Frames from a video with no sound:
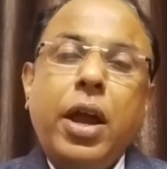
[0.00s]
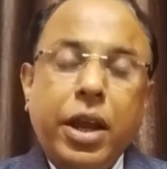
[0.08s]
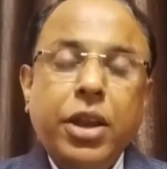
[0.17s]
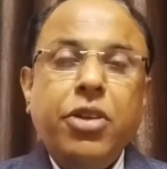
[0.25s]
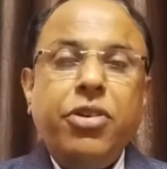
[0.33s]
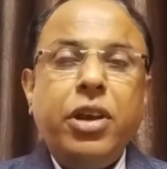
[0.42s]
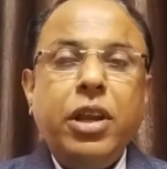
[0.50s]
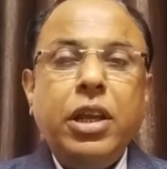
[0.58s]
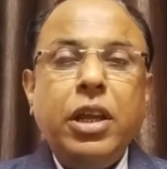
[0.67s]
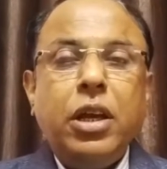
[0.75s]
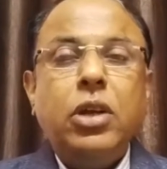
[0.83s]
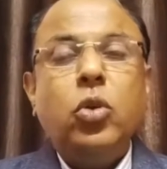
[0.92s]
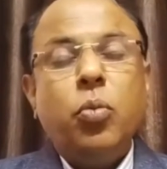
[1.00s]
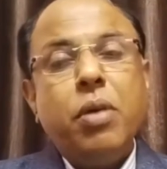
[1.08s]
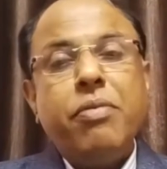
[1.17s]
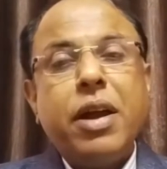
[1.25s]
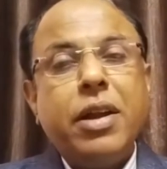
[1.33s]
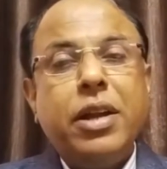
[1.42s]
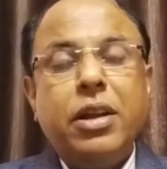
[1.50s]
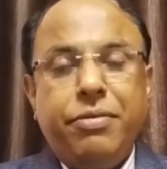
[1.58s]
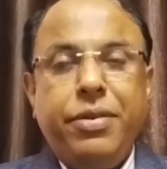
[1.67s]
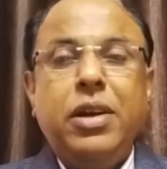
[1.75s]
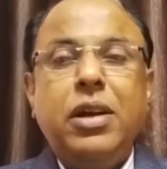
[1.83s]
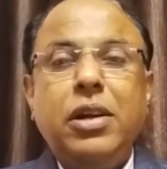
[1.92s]
Initially you may find it
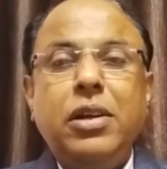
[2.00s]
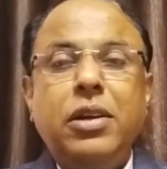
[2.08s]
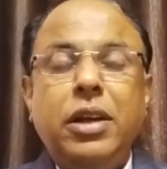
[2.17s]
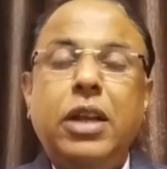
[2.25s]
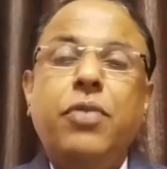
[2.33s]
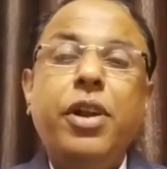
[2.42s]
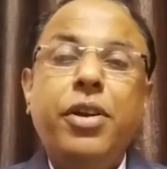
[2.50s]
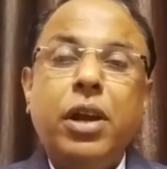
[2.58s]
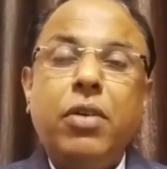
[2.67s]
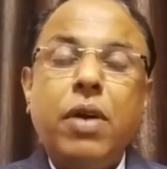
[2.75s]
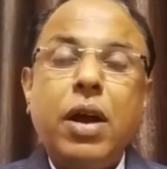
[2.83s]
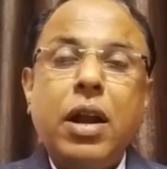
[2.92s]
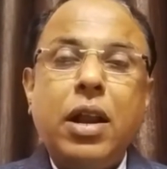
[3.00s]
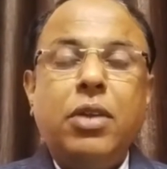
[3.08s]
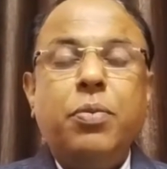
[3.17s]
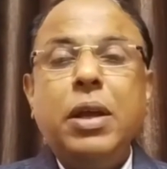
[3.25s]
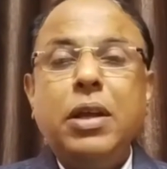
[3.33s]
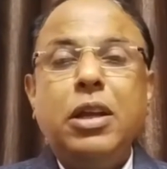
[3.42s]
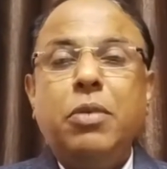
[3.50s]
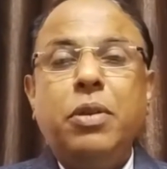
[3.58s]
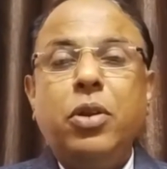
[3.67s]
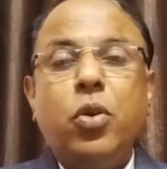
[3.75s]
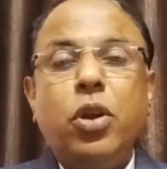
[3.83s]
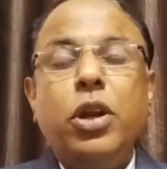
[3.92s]
difficult. It will require,
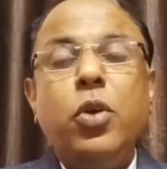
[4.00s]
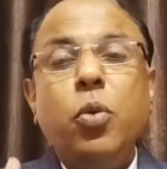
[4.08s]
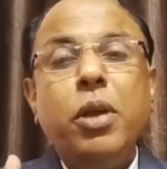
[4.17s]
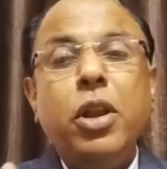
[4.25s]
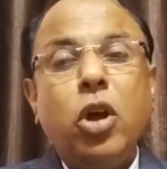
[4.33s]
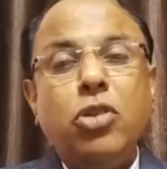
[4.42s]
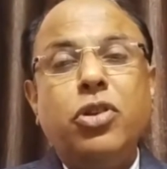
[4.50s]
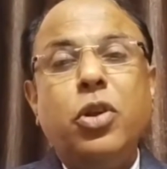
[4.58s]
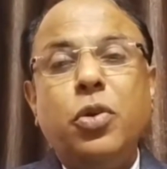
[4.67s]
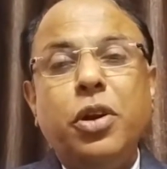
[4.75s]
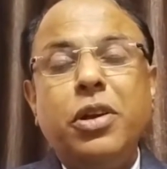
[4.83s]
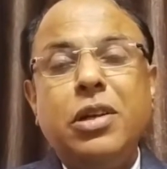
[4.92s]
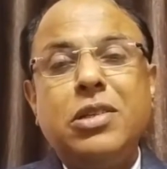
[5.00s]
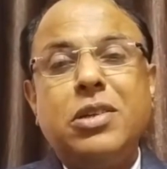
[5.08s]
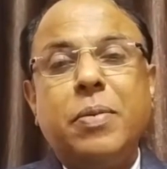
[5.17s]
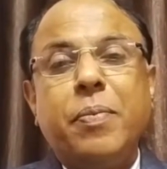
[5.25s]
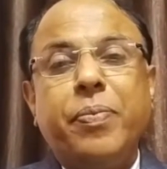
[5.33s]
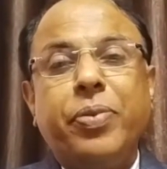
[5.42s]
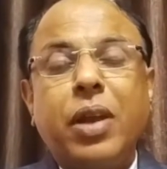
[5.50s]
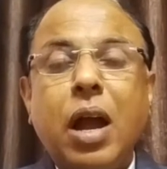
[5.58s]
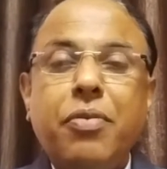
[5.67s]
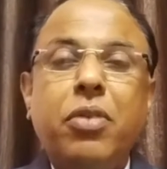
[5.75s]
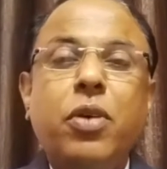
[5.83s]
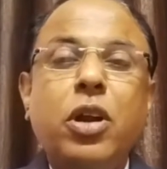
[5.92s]
you may lost your interest
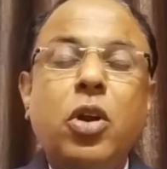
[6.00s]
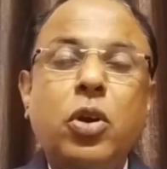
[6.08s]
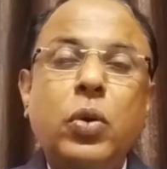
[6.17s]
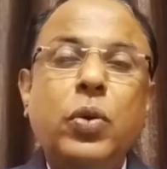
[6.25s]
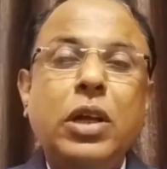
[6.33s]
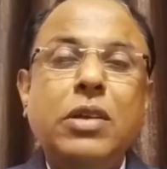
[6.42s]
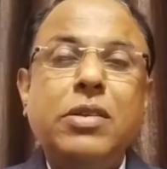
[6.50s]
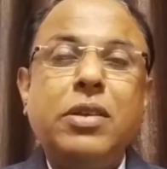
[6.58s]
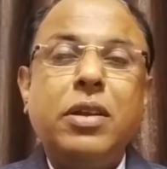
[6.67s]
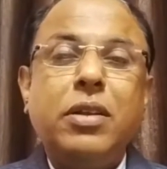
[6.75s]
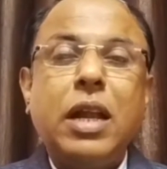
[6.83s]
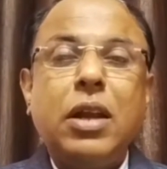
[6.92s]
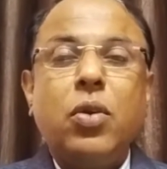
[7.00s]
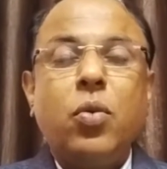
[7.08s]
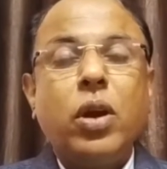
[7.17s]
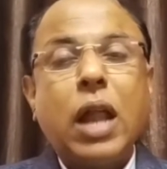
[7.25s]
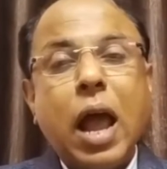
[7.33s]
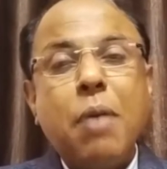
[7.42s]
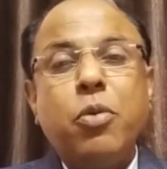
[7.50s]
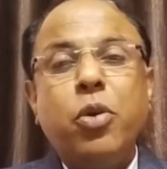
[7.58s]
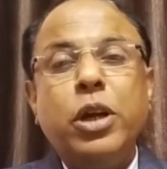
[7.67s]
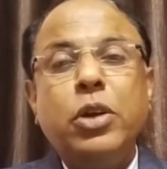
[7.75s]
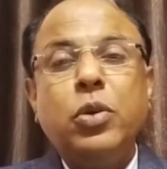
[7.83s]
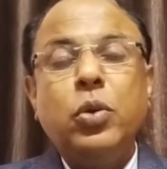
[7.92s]
after 1 or 2 days, that what I am
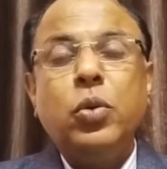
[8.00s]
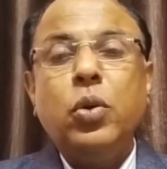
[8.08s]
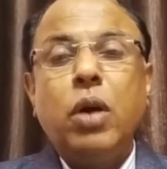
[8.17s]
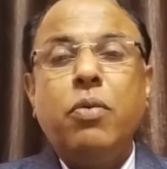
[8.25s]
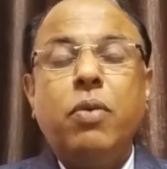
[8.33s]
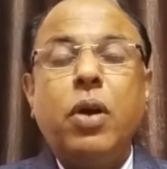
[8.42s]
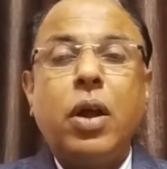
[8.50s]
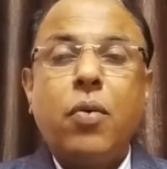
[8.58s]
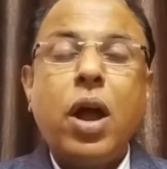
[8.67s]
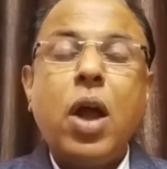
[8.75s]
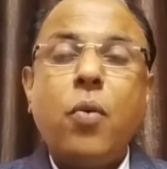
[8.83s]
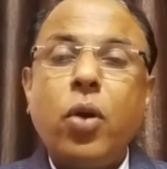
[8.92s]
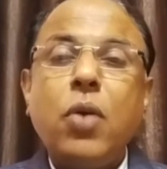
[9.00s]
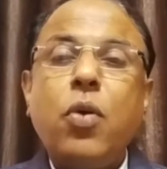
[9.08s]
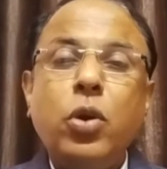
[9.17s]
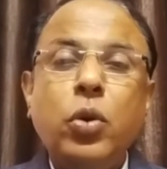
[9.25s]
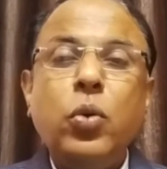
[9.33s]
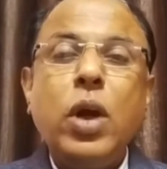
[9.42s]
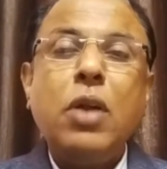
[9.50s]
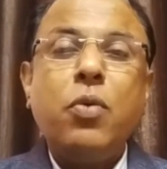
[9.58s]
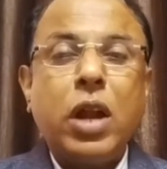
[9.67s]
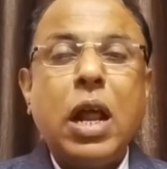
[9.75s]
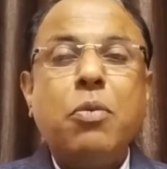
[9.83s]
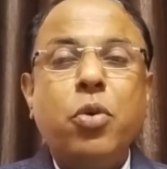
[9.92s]
going to do, what I want to do, and
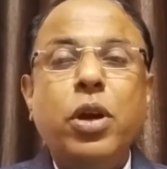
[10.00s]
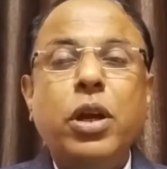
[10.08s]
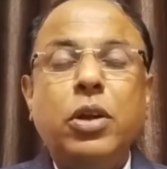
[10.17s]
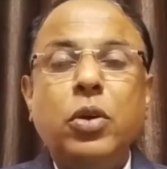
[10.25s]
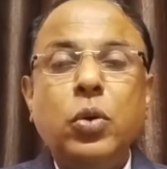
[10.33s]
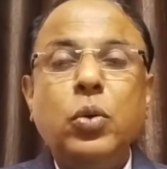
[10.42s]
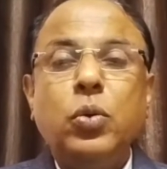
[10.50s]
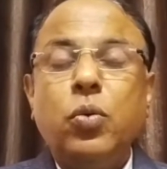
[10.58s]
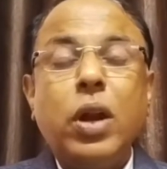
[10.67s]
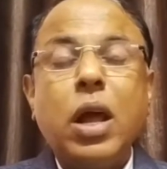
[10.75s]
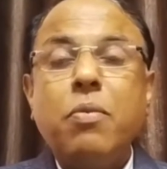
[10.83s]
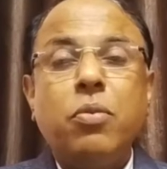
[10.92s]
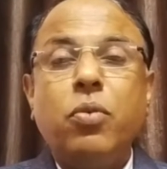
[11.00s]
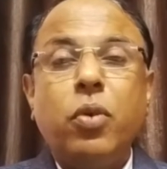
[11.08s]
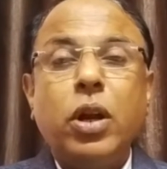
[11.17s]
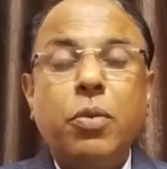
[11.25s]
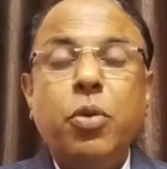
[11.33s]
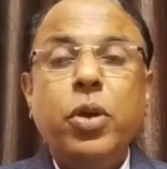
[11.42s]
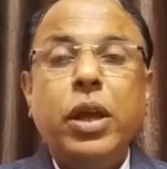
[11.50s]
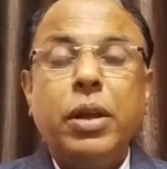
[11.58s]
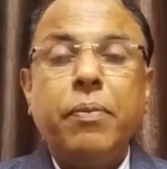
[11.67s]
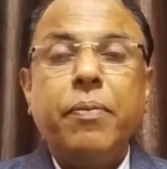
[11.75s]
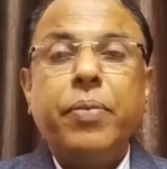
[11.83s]
what I am going to do, what I'm doing.